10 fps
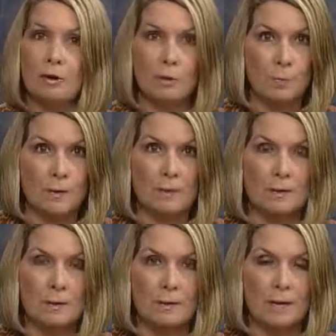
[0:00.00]
new
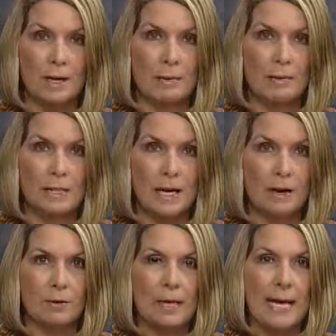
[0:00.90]
businesses to come to
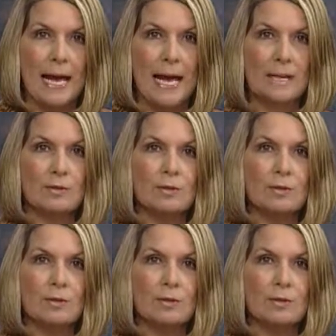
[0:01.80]
town. Action